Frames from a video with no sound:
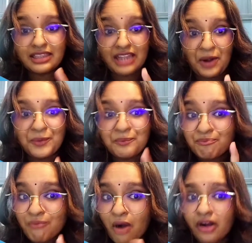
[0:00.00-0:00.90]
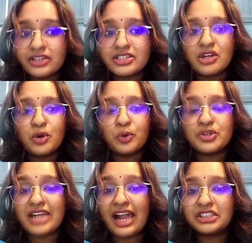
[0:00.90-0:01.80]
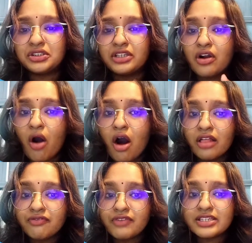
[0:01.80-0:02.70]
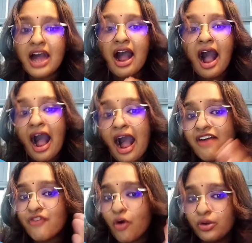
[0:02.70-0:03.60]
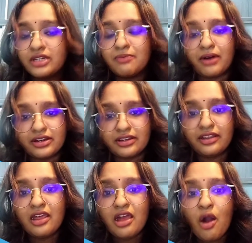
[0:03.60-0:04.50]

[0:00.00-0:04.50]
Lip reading: Now, Monks, who is actually Oliver's half-older brother,